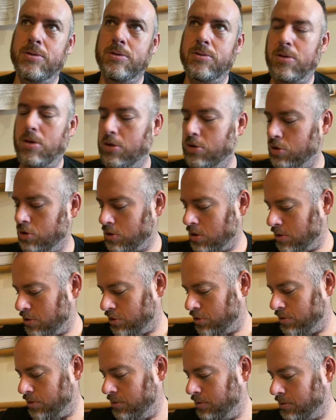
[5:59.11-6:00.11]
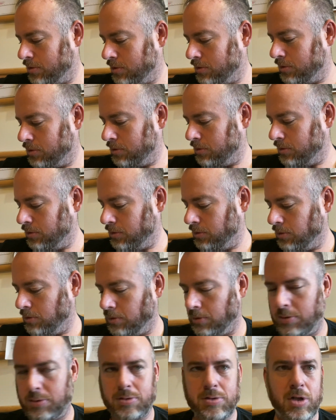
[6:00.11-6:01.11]
larger
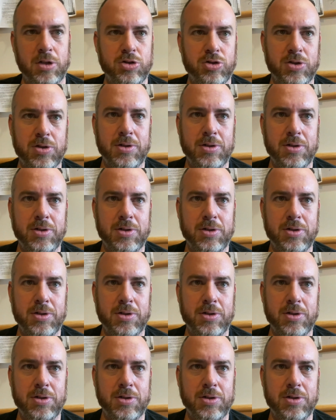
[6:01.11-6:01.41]
country.